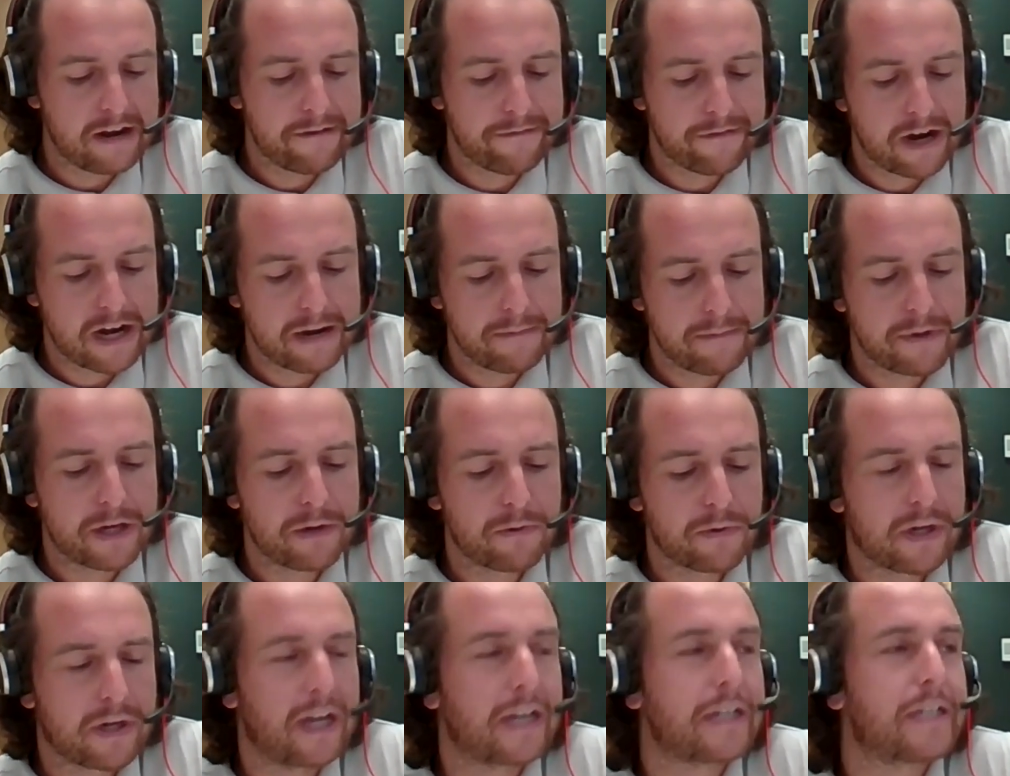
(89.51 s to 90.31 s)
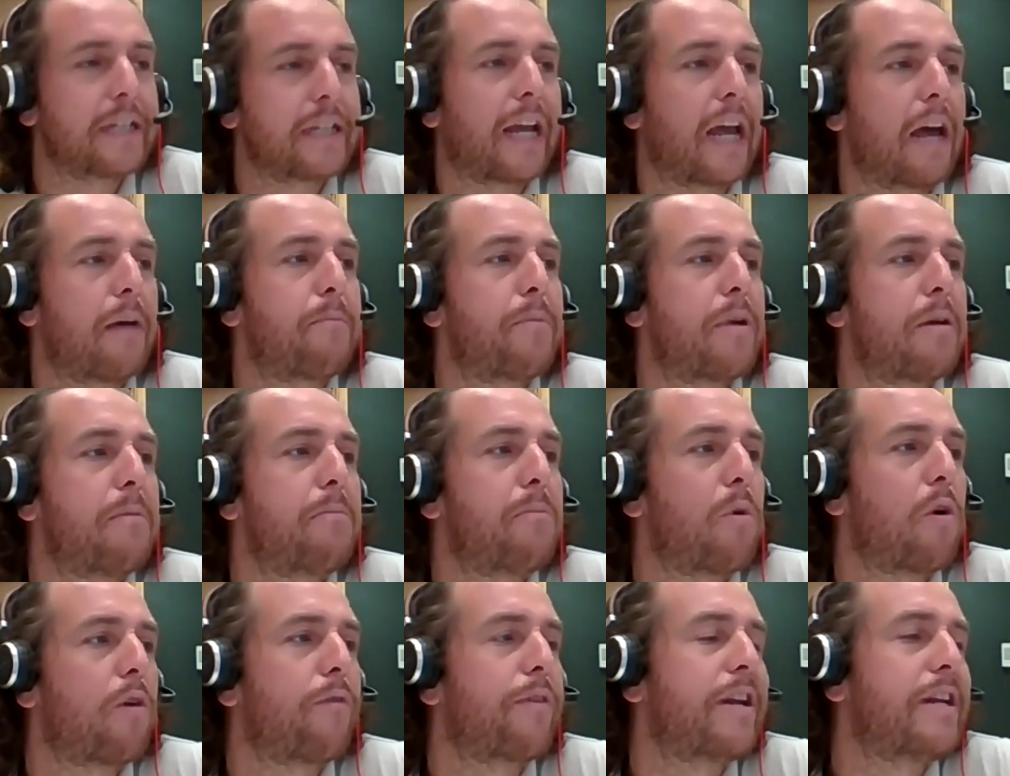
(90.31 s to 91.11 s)
For anybody who would like to get a bit
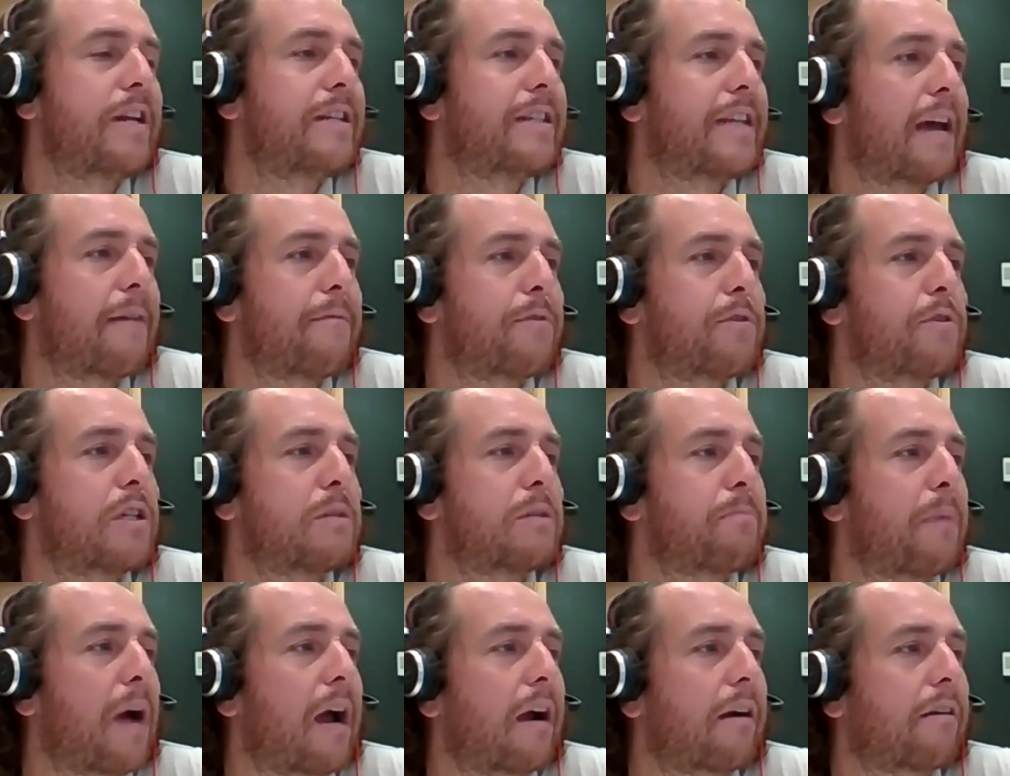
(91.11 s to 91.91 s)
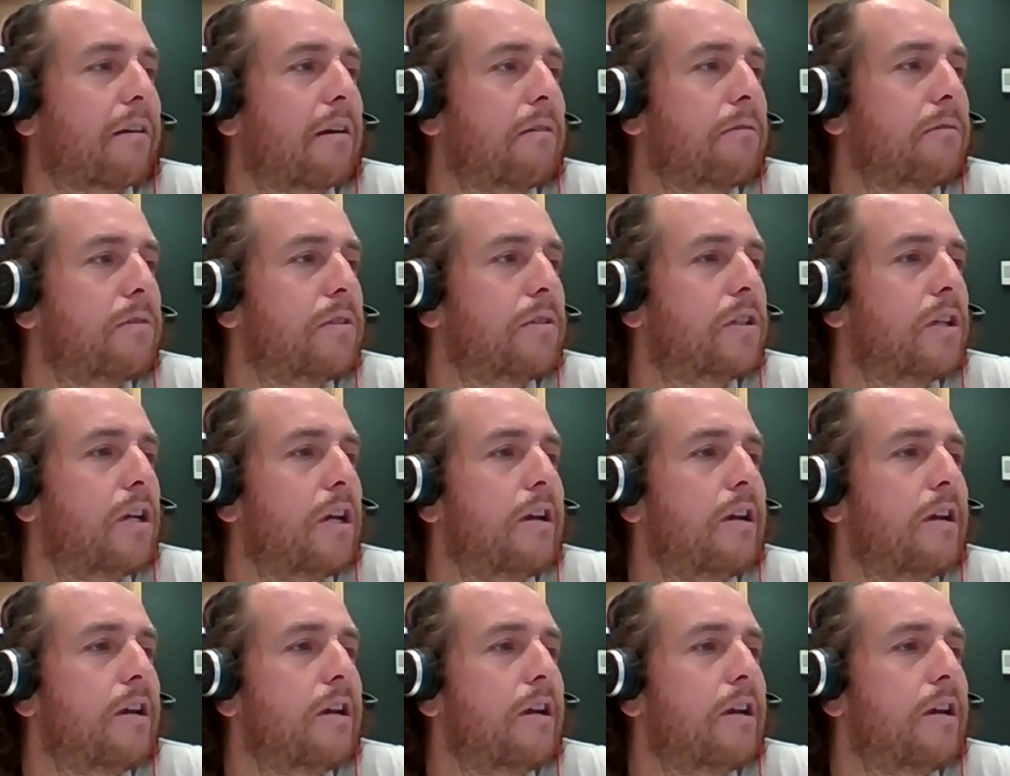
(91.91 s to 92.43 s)
more of an in-depth to his background,